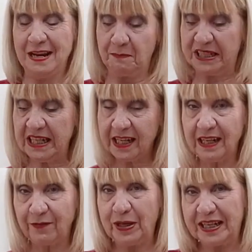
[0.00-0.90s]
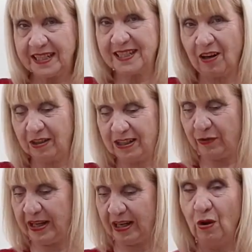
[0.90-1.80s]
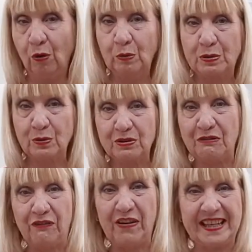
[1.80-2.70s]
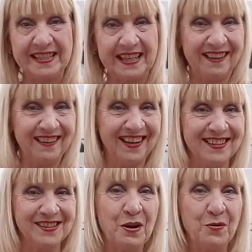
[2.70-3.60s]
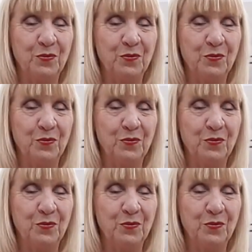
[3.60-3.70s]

Particularly if we can start doing all sorts of fancy things